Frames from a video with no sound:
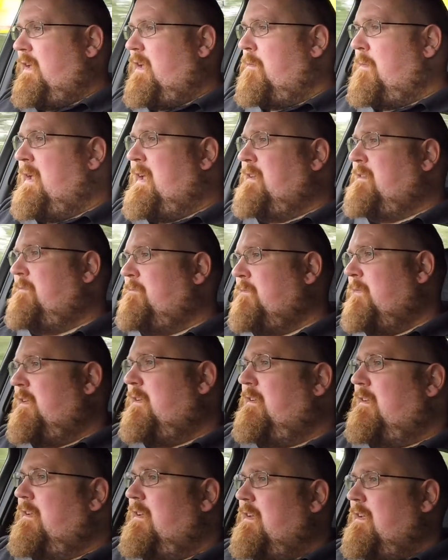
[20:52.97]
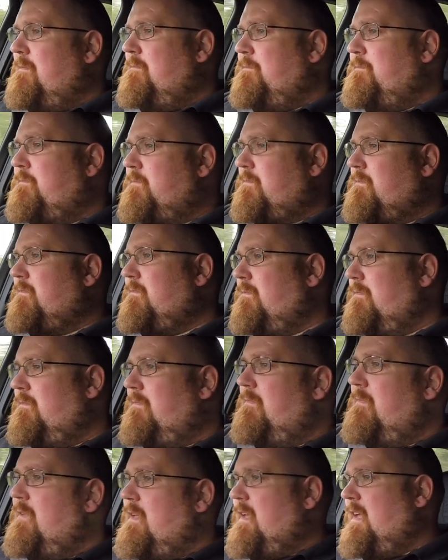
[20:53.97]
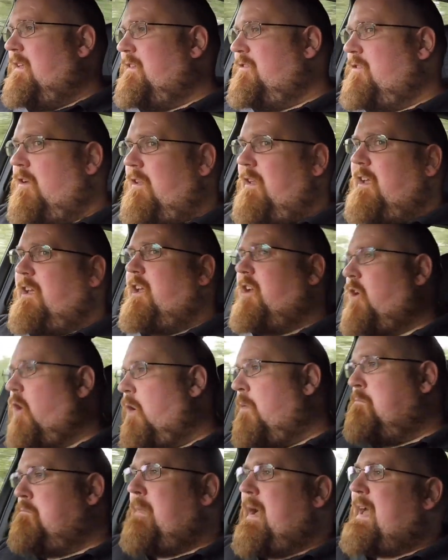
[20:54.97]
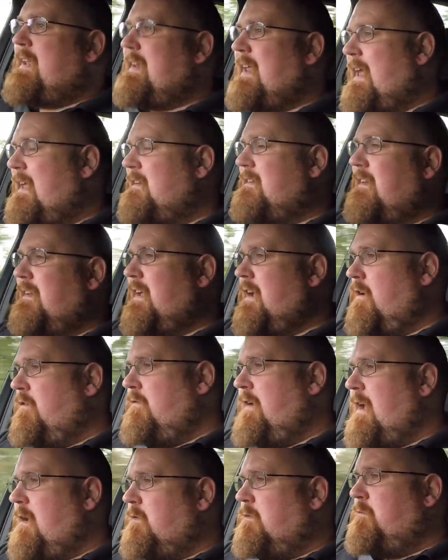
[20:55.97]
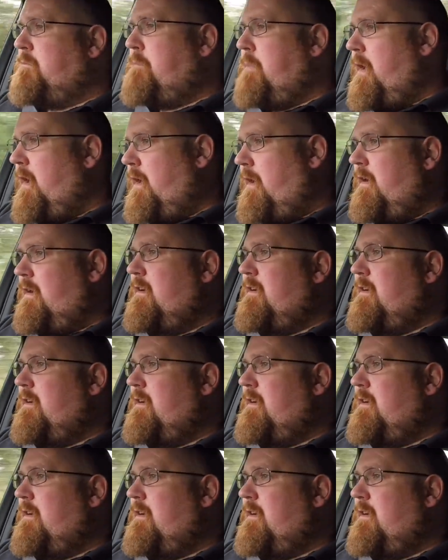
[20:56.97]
I mean, it's not like you've got to manhandle it around, but